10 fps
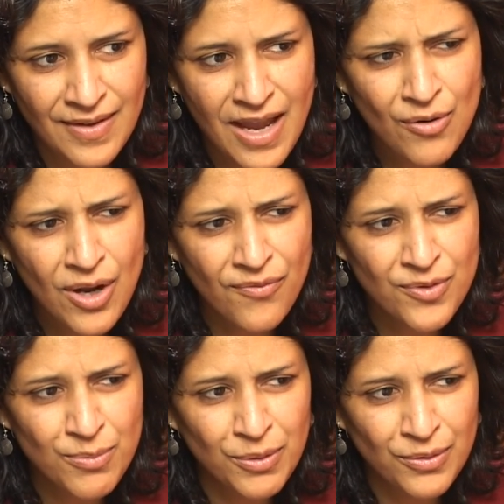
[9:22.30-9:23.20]
How
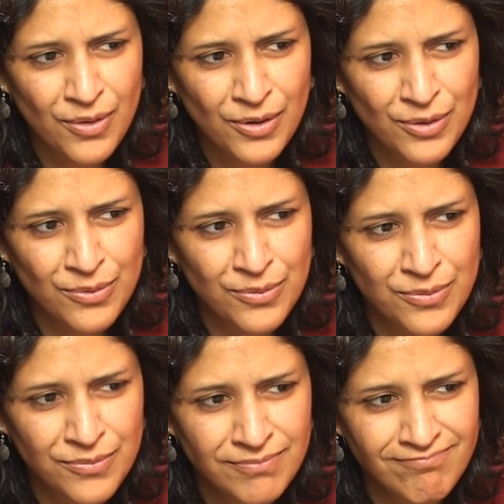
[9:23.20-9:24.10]
comfortable are you
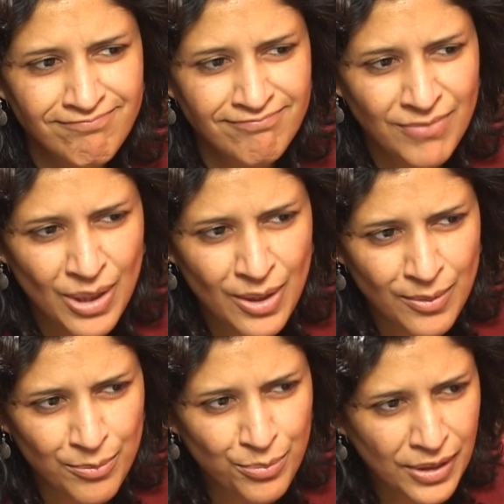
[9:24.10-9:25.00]

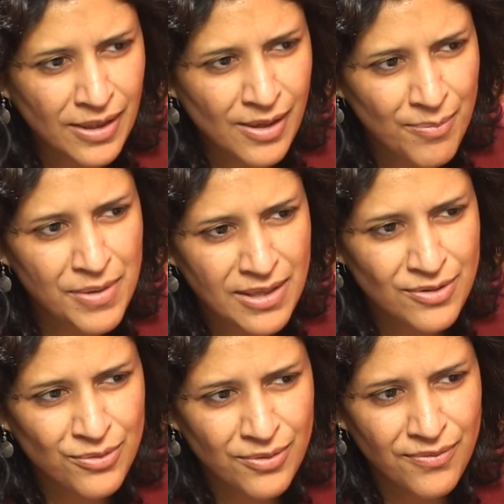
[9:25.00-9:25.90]
bringing up that
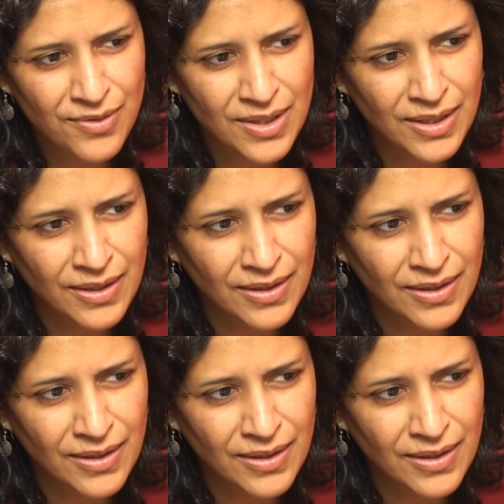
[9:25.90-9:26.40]
sort of thing?